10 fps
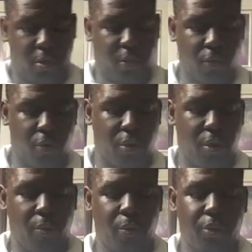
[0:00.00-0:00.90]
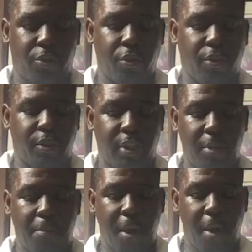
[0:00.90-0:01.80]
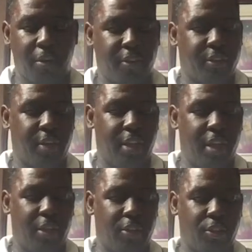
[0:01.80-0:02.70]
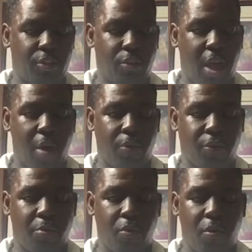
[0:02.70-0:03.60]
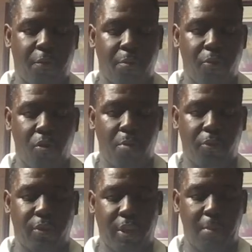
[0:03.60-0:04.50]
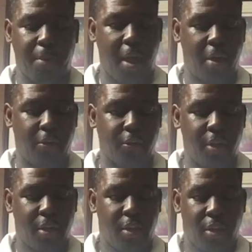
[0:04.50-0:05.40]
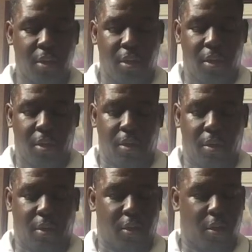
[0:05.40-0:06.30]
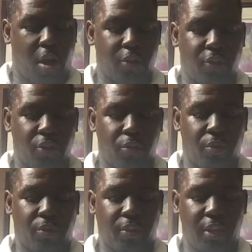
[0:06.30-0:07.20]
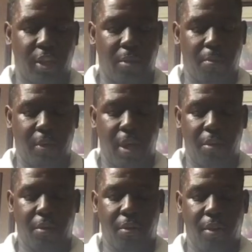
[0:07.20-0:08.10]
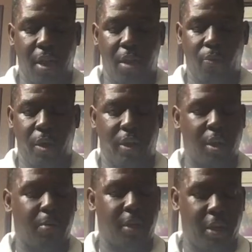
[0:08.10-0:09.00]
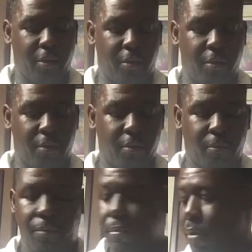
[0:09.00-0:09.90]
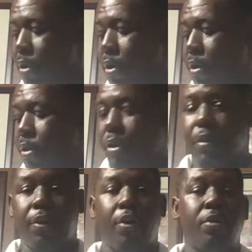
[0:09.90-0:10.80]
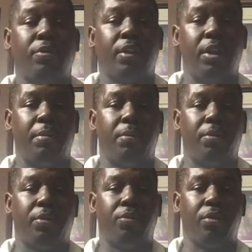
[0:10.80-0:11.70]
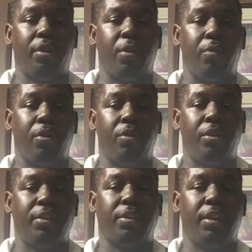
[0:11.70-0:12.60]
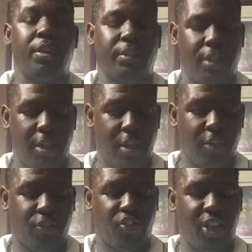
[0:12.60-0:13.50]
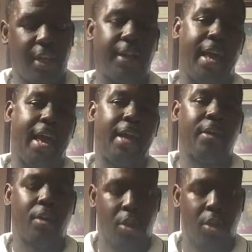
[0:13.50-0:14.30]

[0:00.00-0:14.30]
disorder in which your sleep pattern is delayed 2 hours or more from normal sleep patterns, causing you to sleep later and wake up later. The third sleep disorder that we're going to discuss is jet lag.